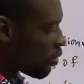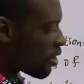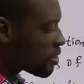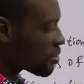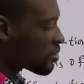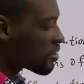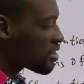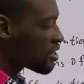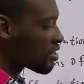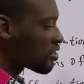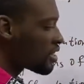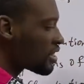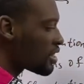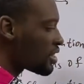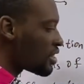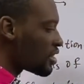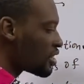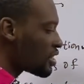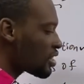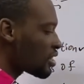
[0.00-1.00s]
Once you
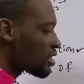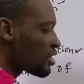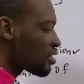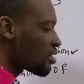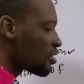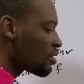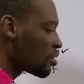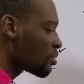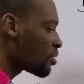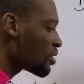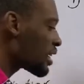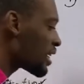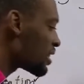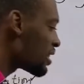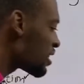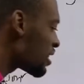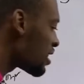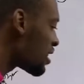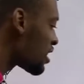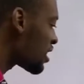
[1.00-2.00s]
integrate this, you know
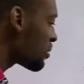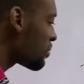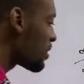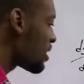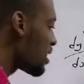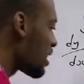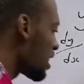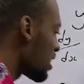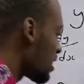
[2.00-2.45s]
that this is the same